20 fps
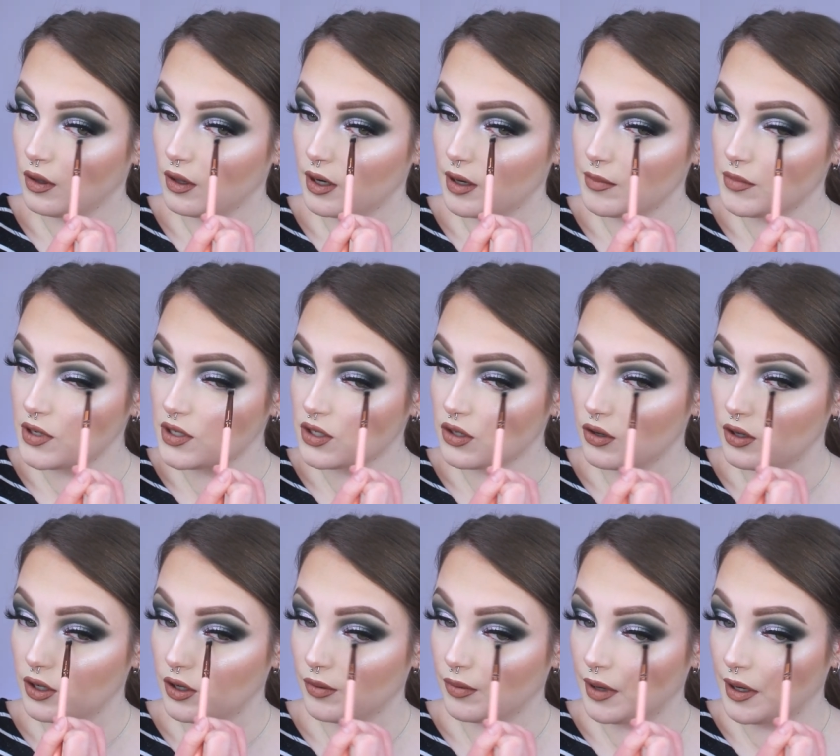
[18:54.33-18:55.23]
And I'm just
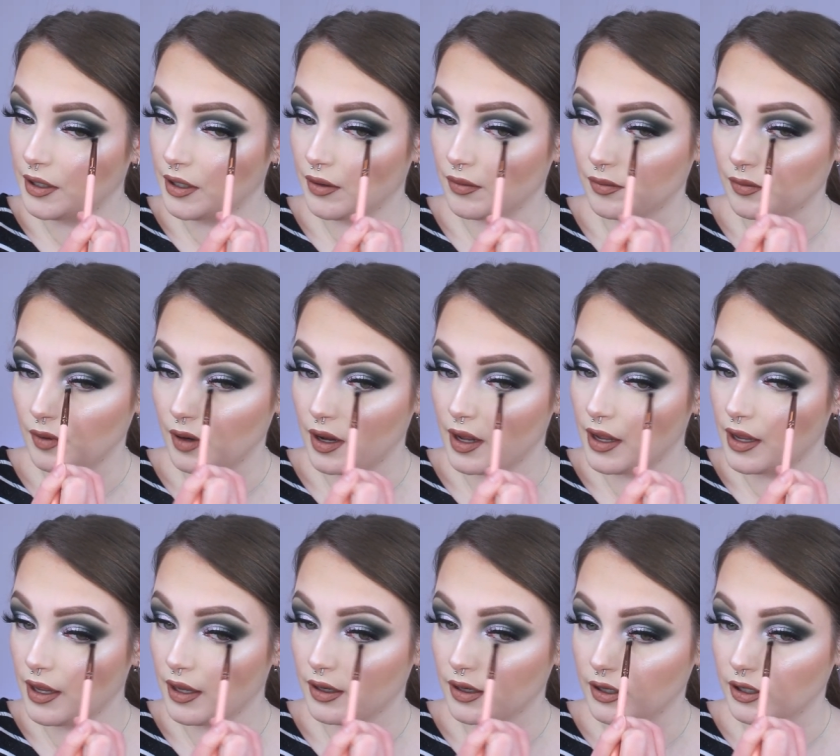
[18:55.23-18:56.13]
going to run it
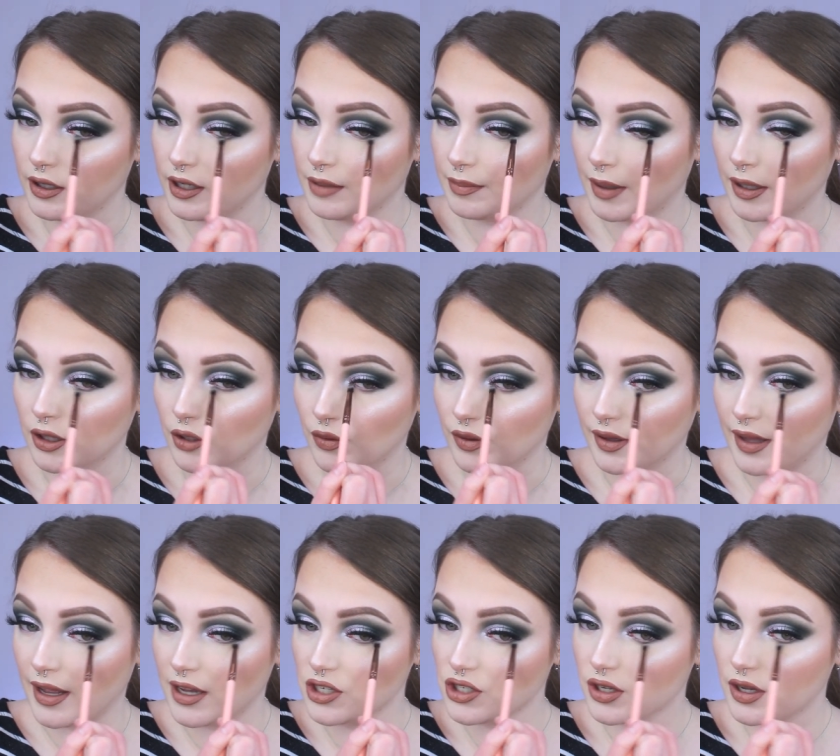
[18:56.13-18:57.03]
right underneath my lower
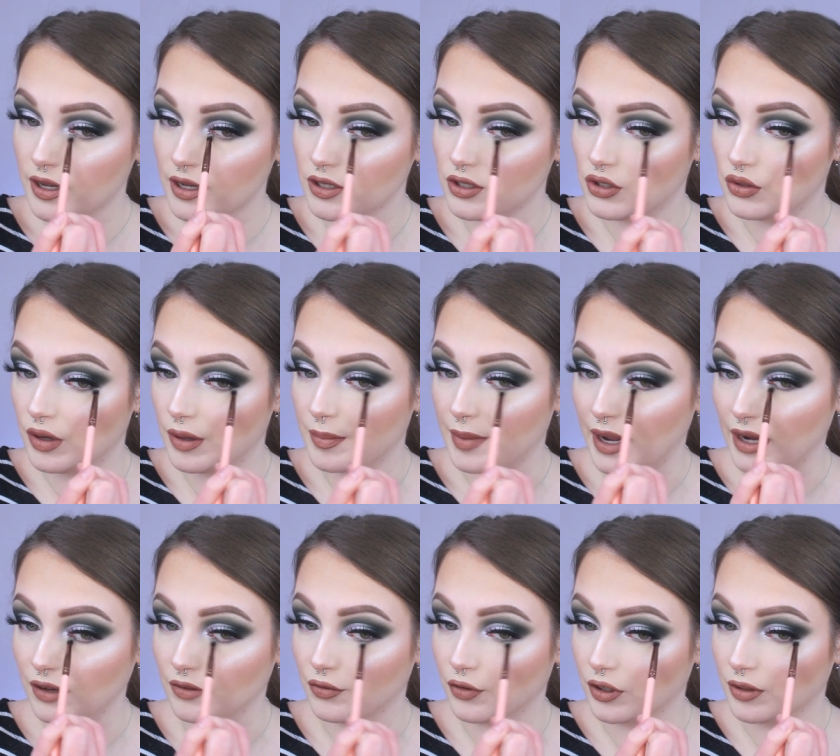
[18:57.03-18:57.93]
lash line, doing
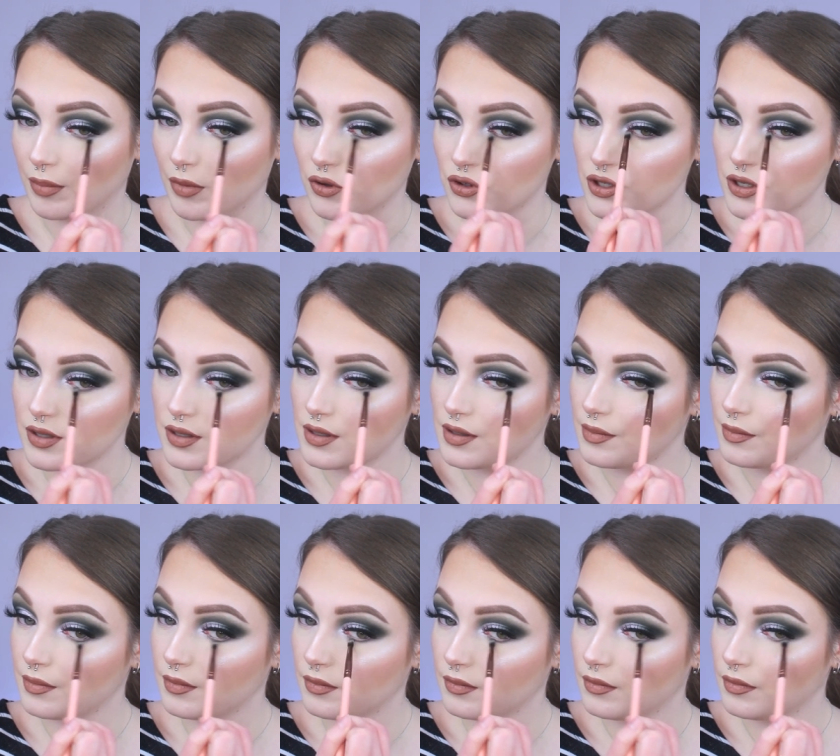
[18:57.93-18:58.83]
back and forth motions.
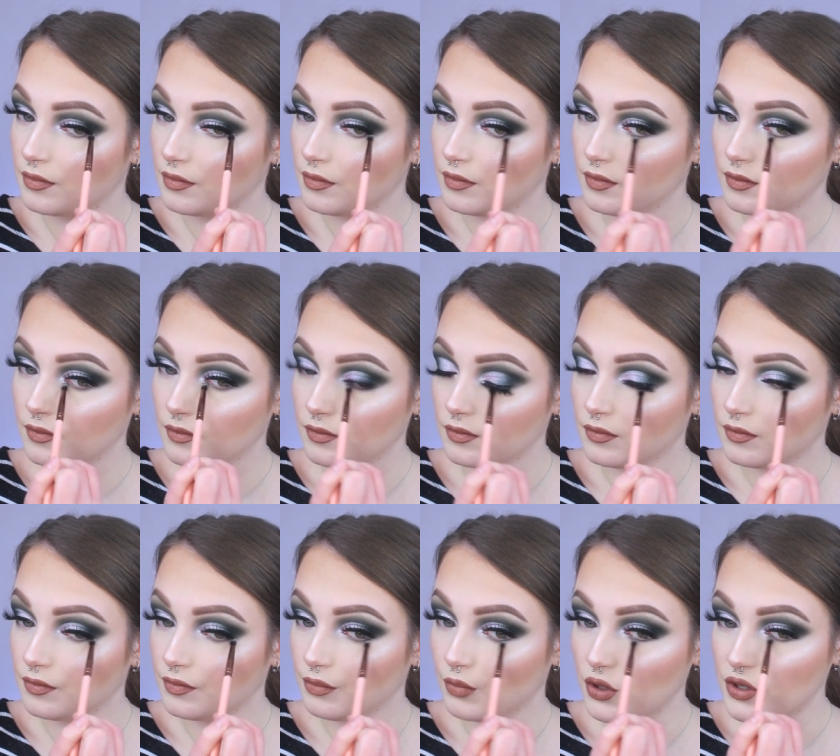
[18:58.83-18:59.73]

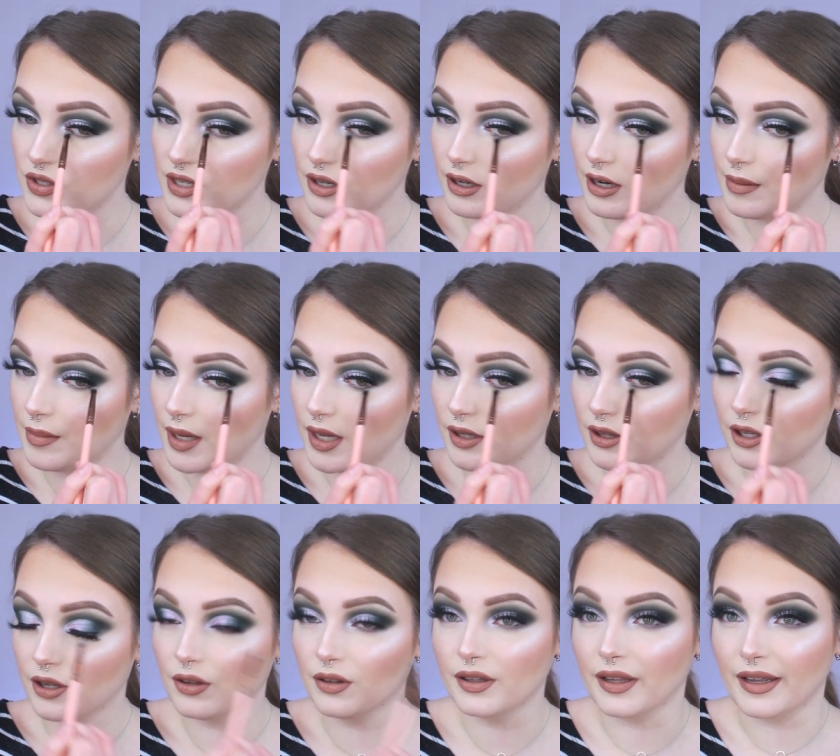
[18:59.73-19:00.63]
You see what I mean
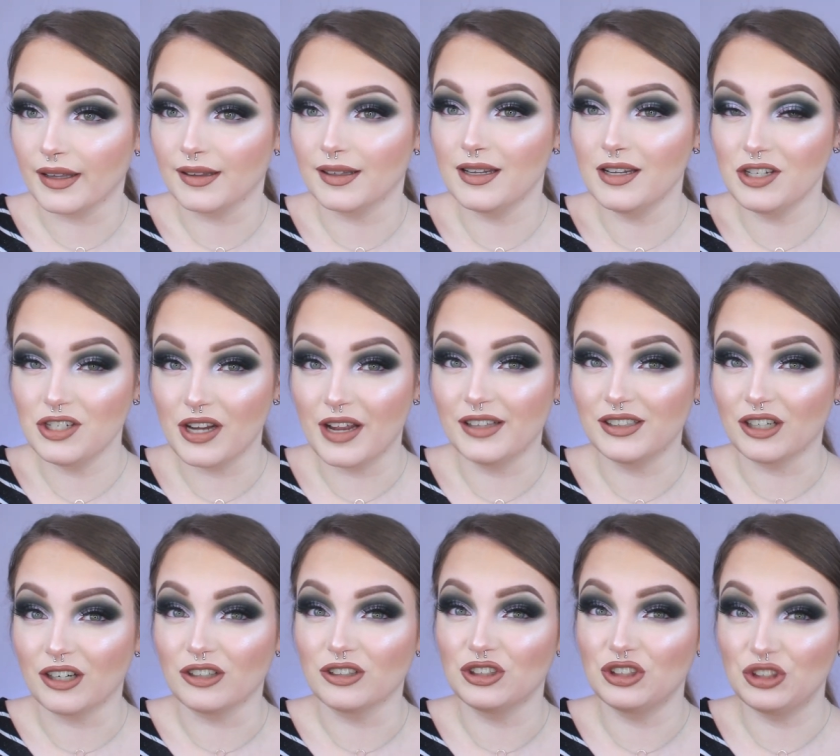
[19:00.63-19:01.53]
though? Like these shades
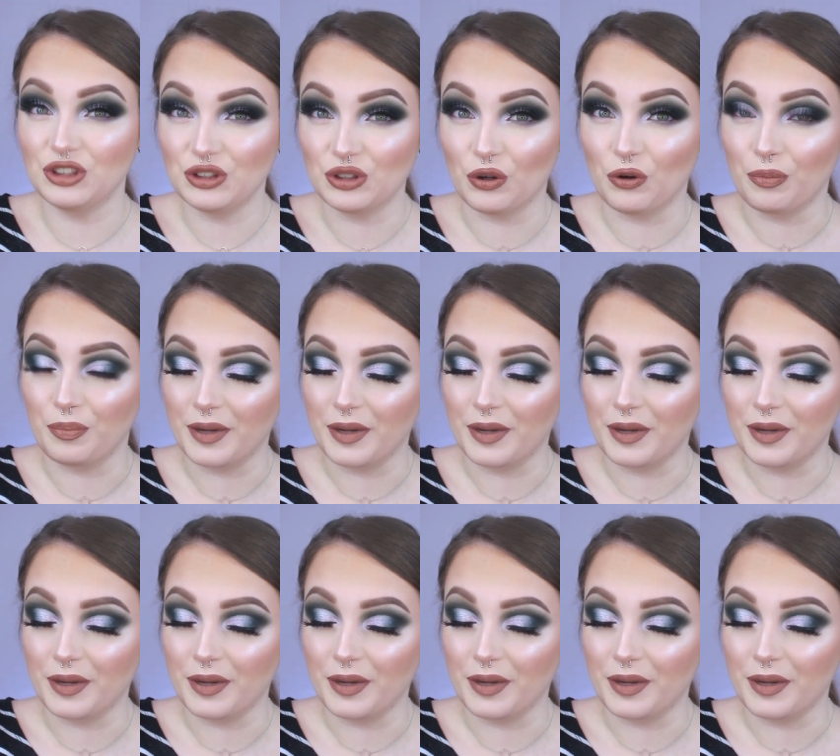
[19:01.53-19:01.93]
are so